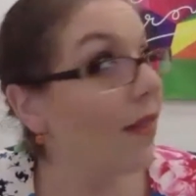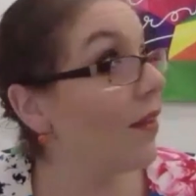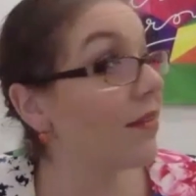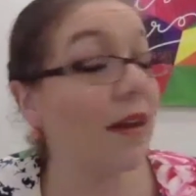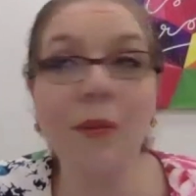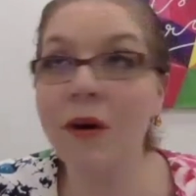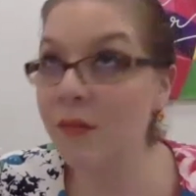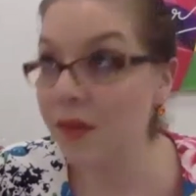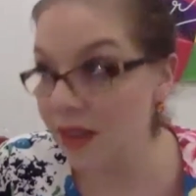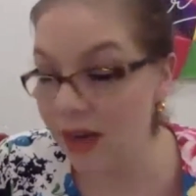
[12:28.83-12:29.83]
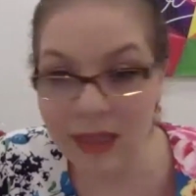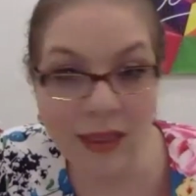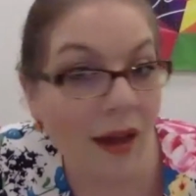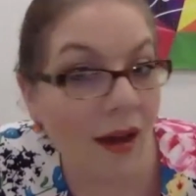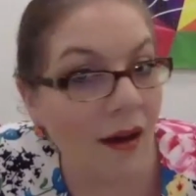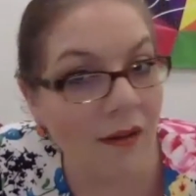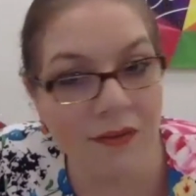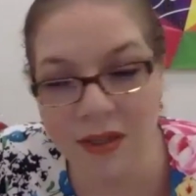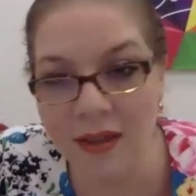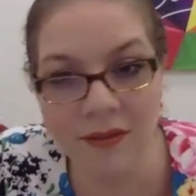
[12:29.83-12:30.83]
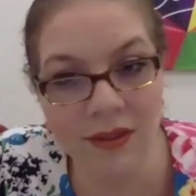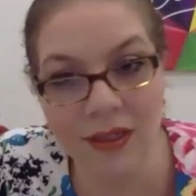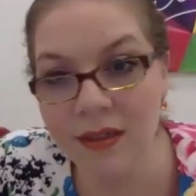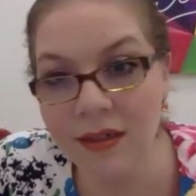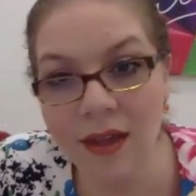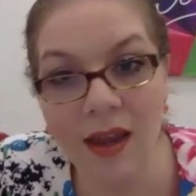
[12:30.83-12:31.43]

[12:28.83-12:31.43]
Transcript: this apartment that I love to live in,